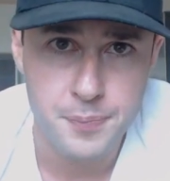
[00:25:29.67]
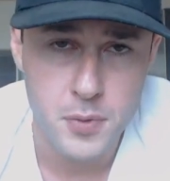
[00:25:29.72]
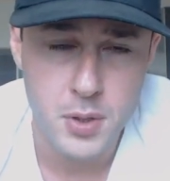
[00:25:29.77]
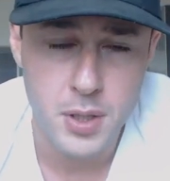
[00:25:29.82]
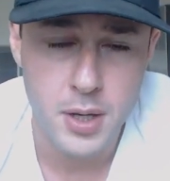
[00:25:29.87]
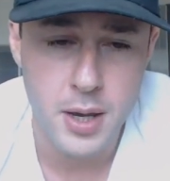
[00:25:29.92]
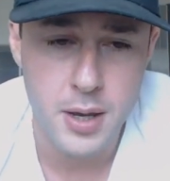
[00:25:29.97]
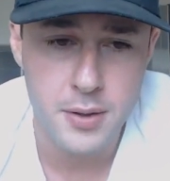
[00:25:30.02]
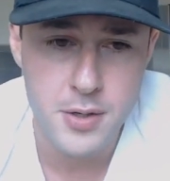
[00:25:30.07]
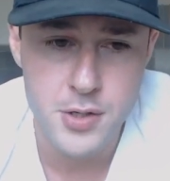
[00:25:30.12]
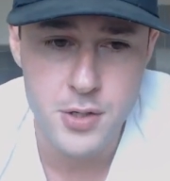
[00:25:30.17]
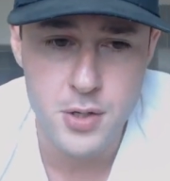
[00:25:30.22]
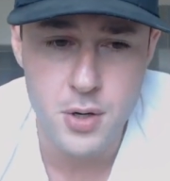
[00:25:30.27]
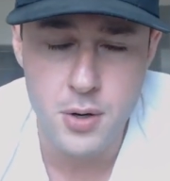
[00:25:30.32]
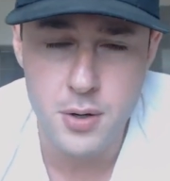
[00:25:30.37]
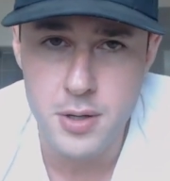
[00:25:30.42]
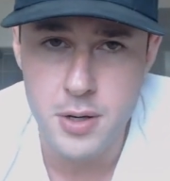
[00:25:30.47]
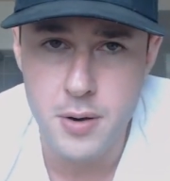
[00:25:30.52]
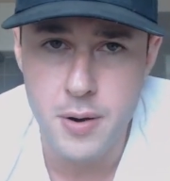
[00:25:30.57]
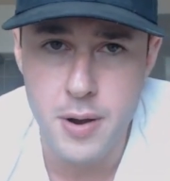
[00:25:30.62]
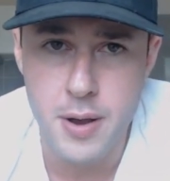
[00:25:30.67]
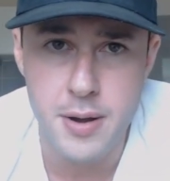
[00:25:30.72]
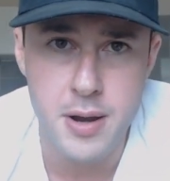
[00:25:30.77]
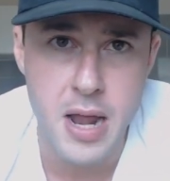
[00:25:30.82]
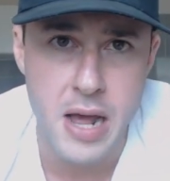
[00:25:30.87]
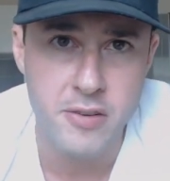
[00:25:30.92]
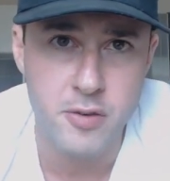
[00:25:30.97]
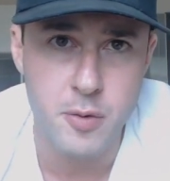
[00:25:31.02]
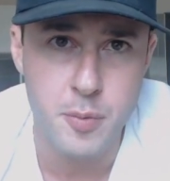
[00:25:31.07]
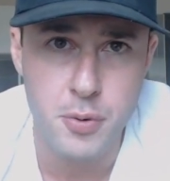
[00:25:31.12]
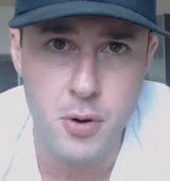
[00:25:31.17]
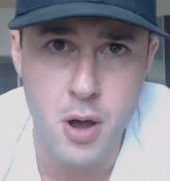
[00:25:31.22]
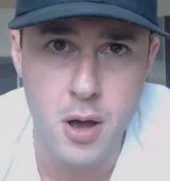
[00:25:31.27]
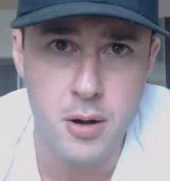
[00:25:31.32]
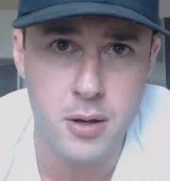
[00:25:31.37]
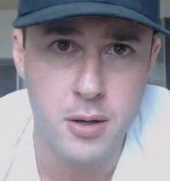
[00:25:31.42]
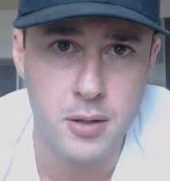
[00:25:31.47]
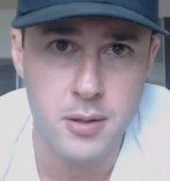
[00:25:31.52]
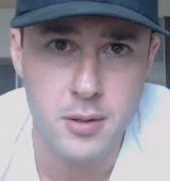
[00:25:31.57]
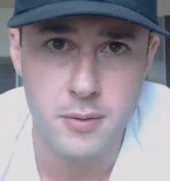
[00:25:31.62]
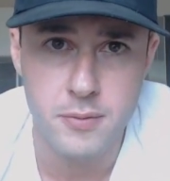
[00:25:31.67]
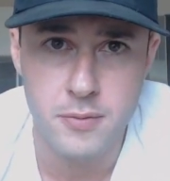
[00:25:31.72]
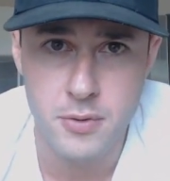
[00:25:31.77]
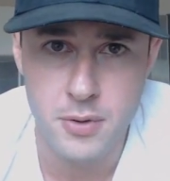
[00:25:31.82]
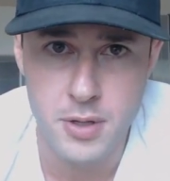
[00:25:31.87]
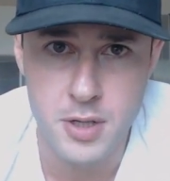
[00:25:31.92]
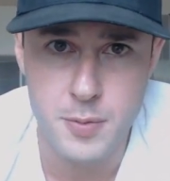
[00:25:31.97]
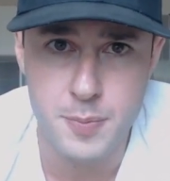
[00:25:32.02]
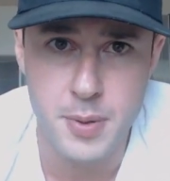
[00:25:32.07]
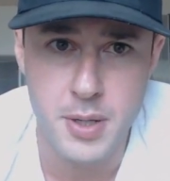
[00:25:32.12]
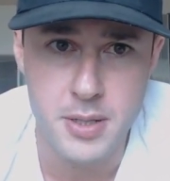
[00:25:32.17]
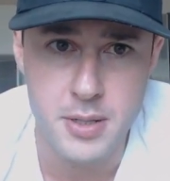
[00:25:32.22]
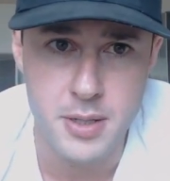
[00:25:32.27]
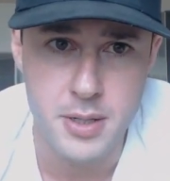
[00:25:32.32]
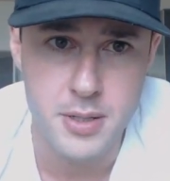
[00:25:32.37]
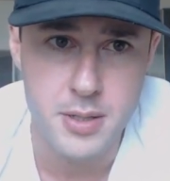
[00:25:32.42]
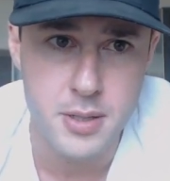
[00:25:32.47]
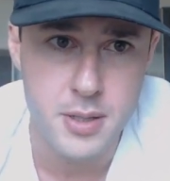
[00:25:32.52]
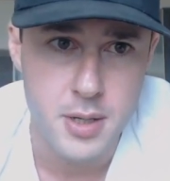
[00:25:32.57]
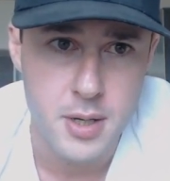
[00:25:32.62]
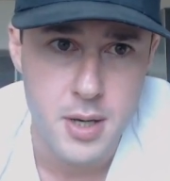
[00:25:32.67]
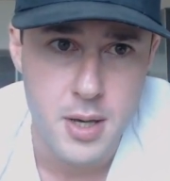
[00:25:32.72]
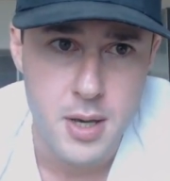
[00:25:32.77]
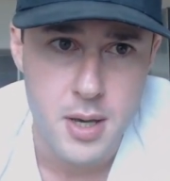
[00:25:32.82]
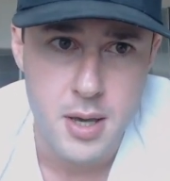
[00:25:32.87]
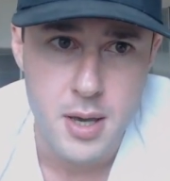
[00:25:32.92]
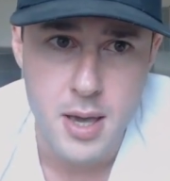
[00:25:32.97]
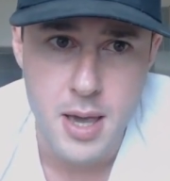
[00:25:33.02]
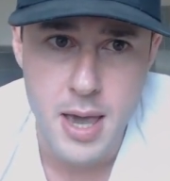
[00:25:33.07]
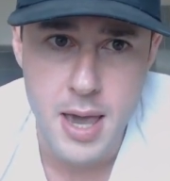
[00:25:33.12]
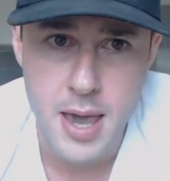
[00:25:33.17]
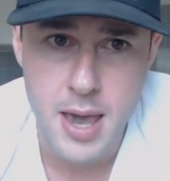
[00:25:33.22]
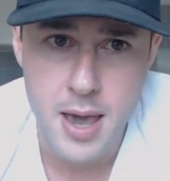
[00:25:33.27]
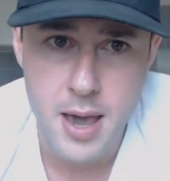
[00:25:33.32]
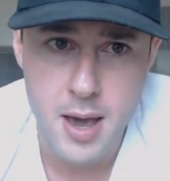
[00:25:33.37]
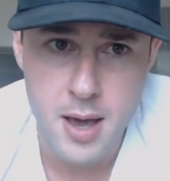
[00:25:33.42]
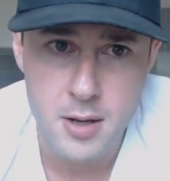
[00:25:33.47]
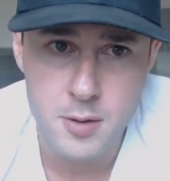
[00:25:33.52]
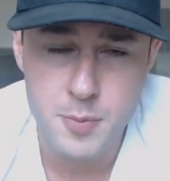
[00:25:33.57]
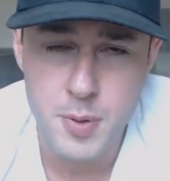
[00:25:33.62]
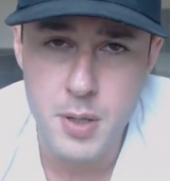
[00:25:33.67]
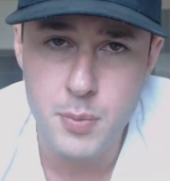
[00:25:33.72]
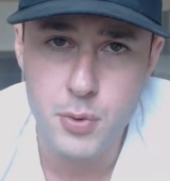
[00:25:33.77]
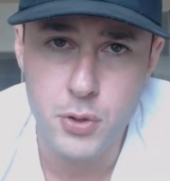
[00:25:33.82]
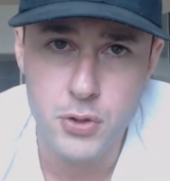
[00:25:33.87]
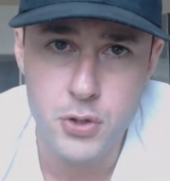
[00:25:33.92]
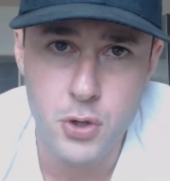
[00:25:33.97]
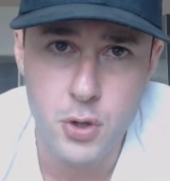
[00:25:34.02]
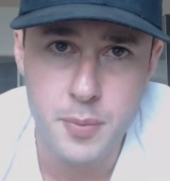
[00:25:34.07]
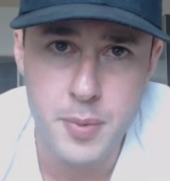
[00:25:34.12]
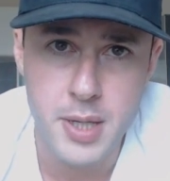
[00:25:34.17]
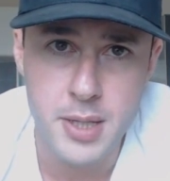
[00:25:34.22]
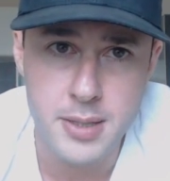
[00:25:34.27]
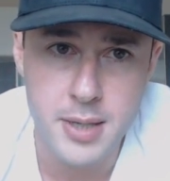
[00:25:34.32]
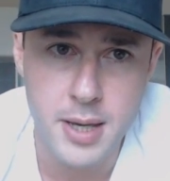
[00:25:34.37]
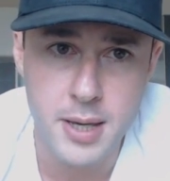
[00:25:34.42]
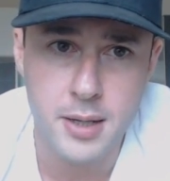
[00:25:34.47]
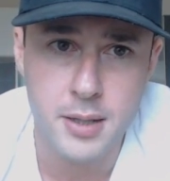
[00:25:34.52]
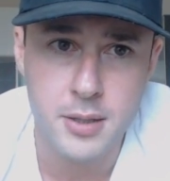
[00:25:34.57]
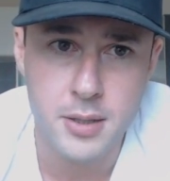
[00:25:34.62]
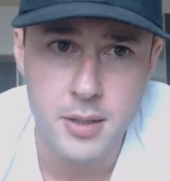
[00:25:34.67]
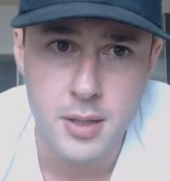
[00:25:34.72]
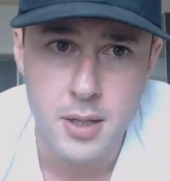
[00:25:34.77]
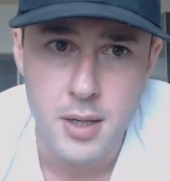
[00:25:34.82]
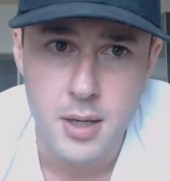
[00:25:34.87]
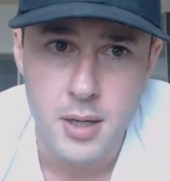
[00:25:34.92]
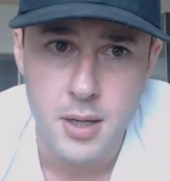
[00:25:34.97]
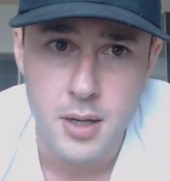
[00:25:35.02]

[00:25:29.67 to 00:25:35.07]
Okay, at the start of the year, I didn't have a product for this business, and people told me it takes